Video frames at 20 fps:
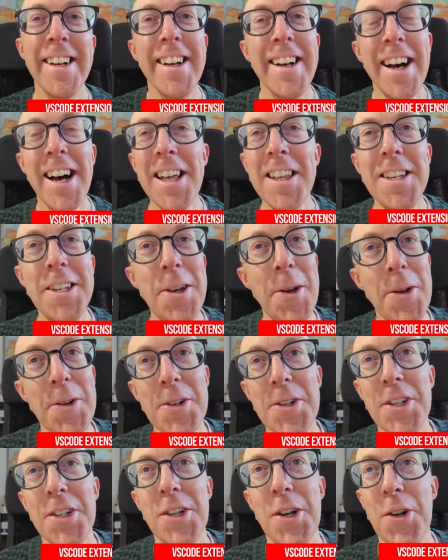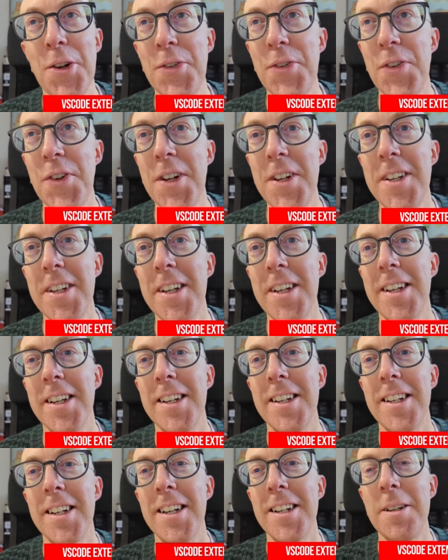think you can just search for it.
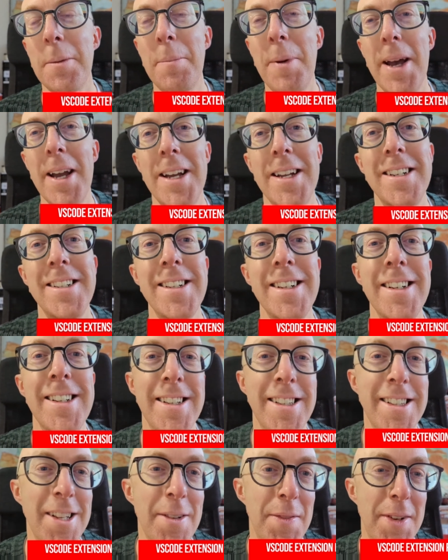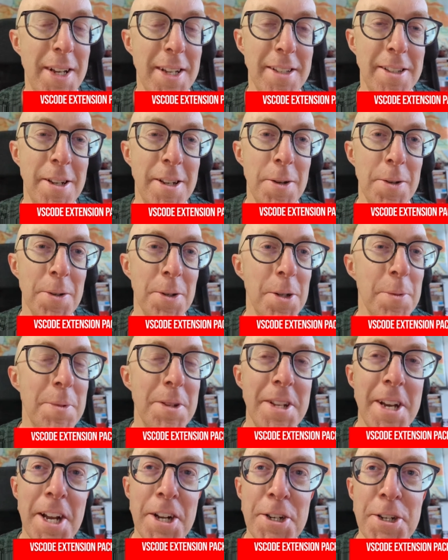It's a page in the VS Code
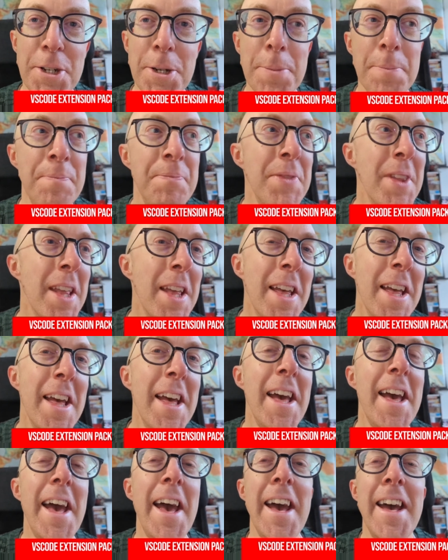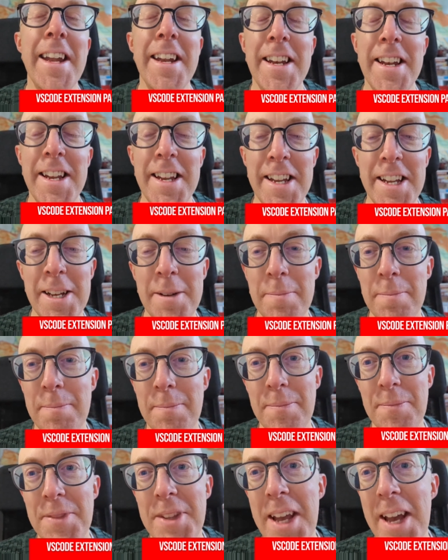documentation. And I
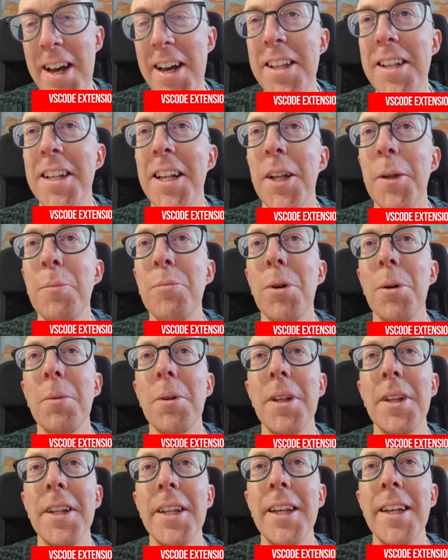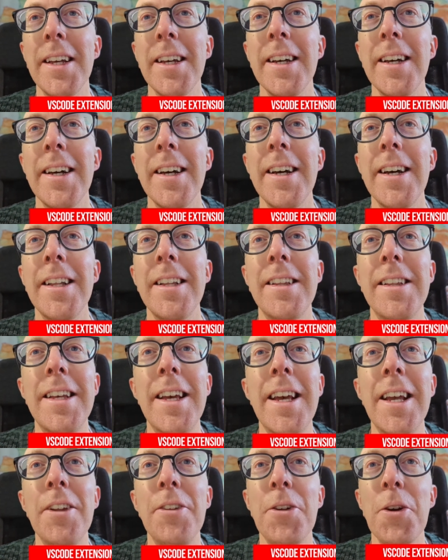think that's probably the
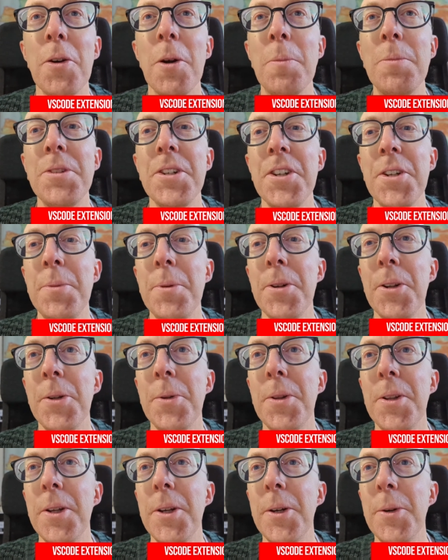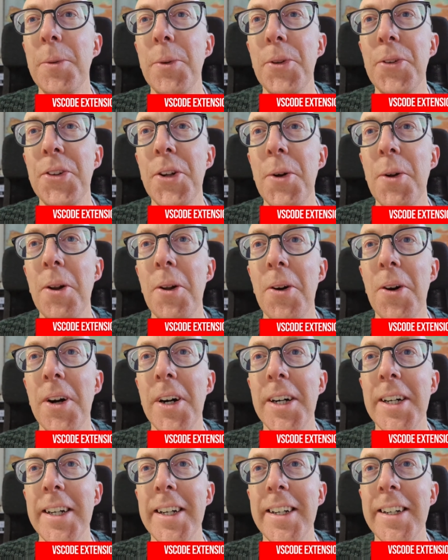easier option, to be honest with you. It was so long,
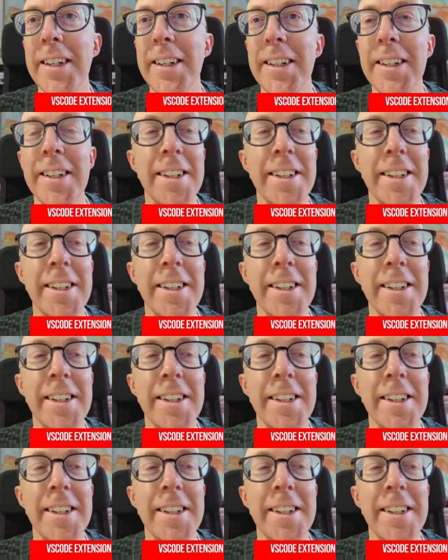I